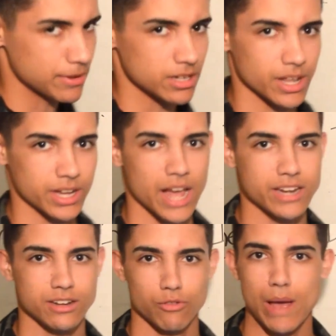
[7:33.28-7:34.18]
in like, I
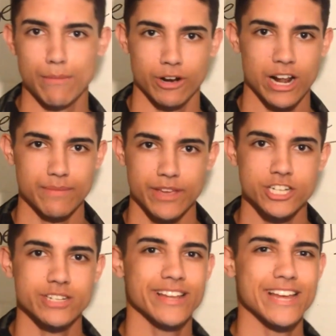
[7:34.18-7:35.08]
need a whiteboard
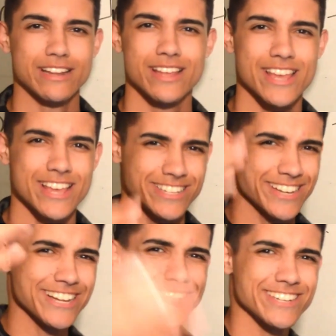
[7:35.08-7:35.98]
animation, and
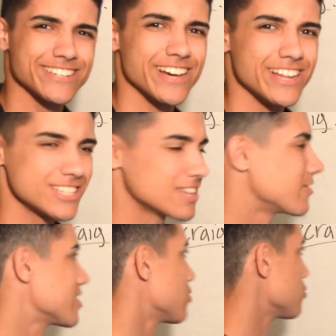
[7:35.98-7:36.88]
tons
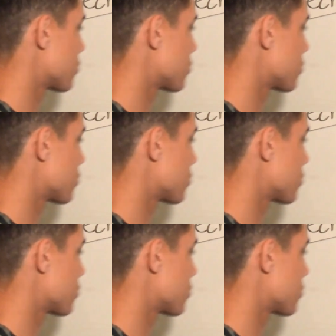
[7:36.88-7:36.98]
of results will